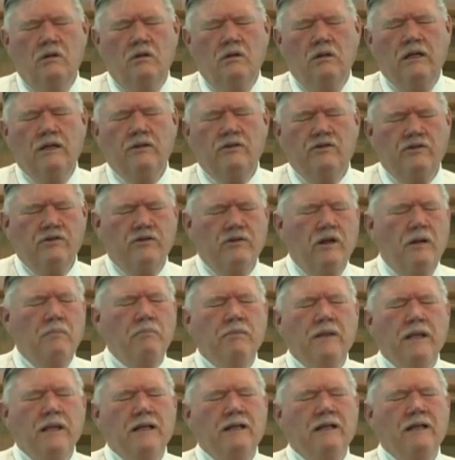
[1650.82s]
Let
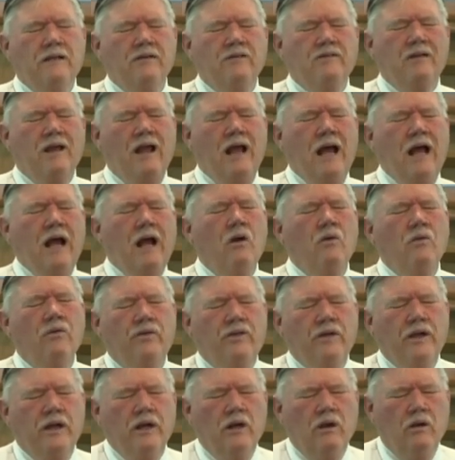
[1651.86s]
something that's out
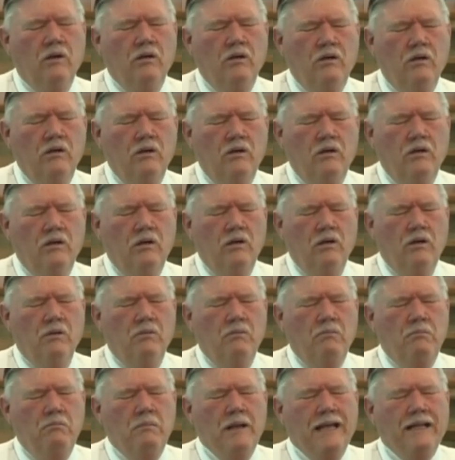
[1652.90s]
there
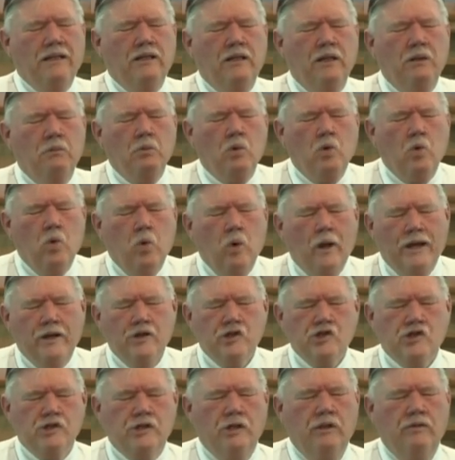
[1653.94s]
make them
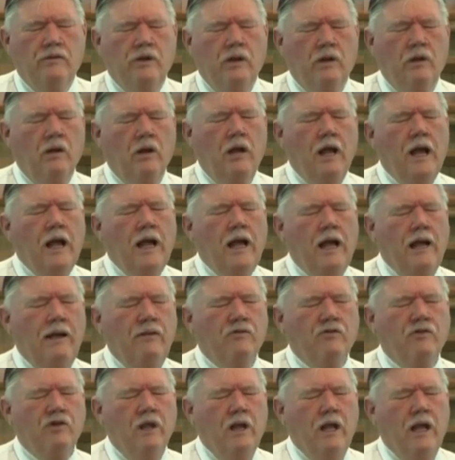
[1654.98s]
question their
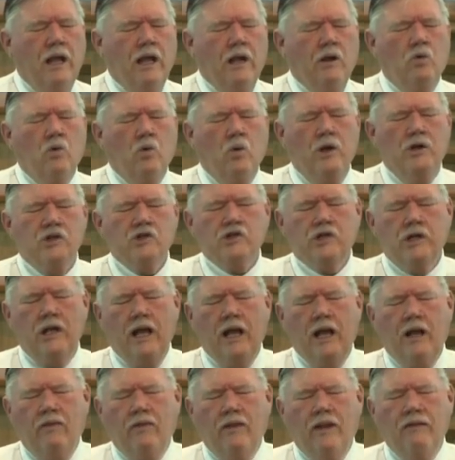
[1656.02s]
lives and question
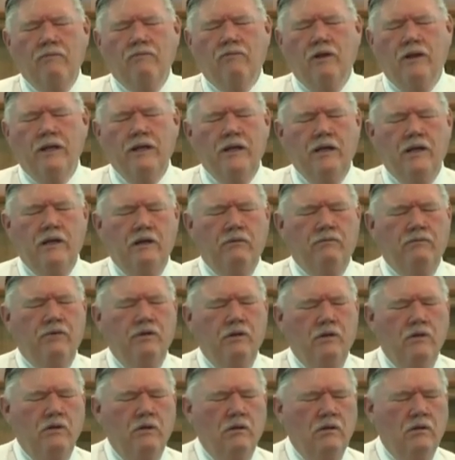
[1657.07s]
how they've lived
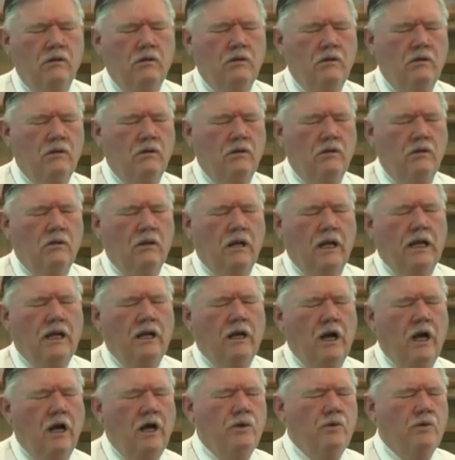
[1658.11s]

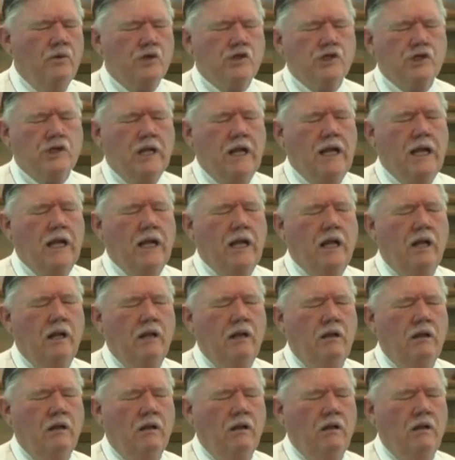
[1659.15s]
and
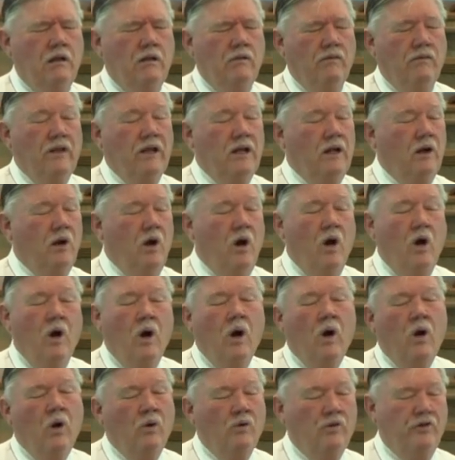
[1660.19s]
understand that
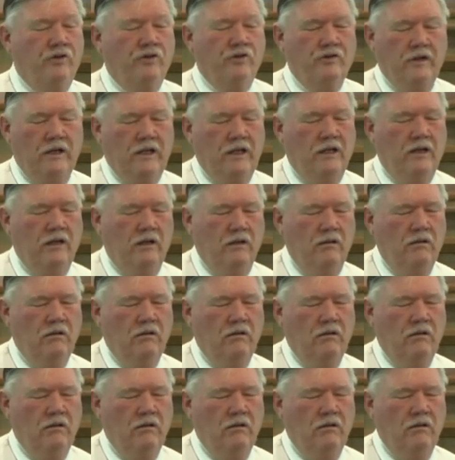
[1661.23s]
all sin